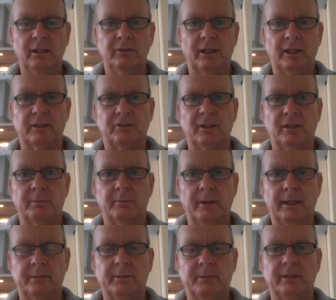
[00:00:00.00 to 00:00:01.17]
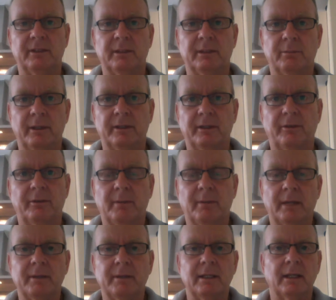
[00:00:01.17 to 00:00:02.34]
take a step back, big deep breath,
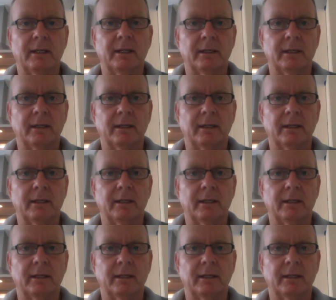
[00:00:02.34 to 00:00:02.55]
maybe